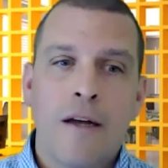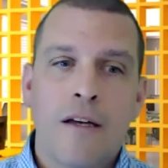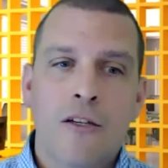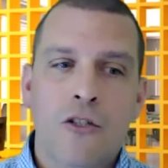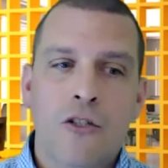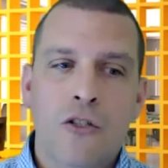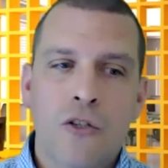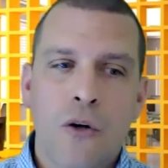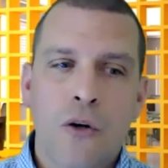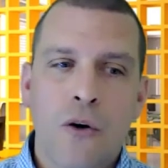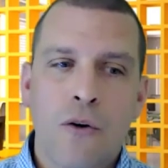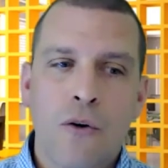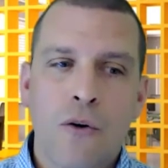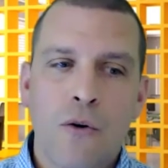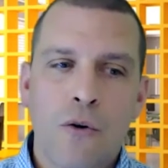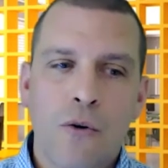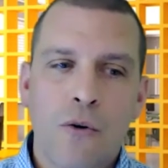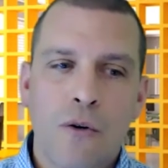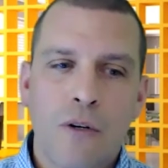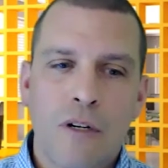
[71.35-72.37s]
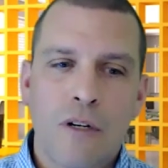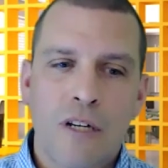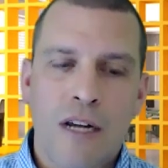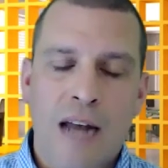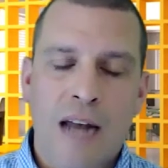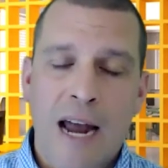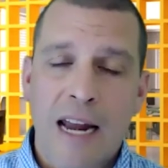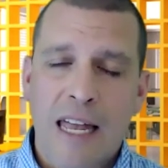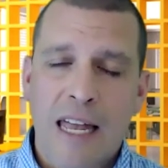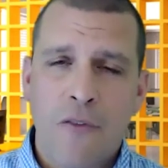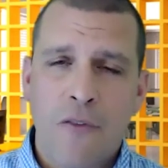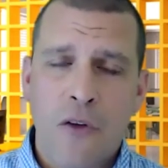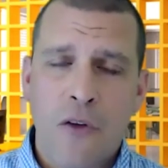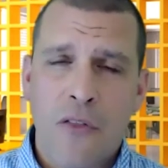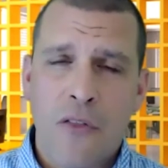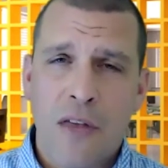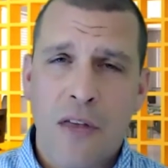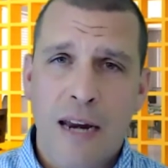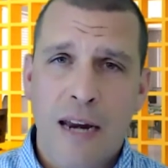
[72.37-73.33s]
So to kind of give
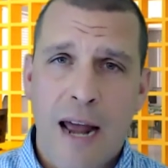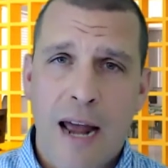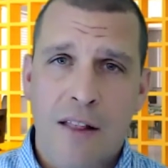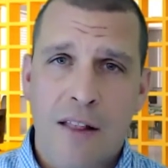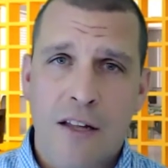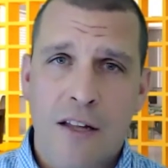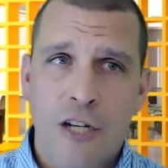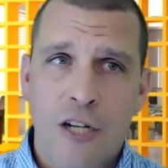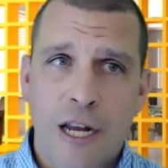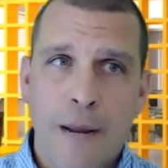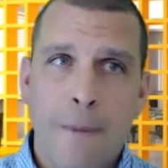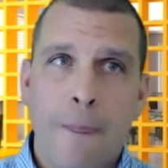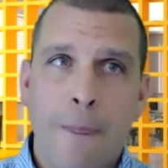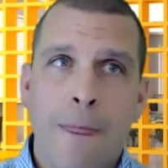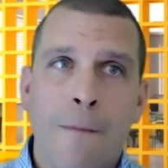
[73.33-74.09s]
you the analogy,